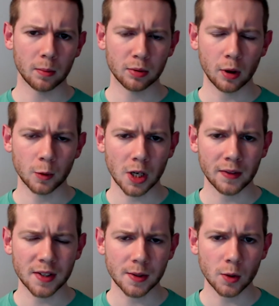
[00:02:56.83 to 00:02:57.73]
approach,
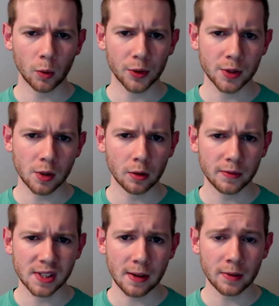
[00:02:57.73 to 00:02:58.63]
and this is called The Song
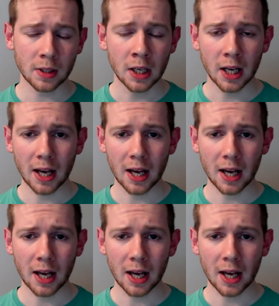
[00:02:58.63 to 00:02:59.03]
of Seven.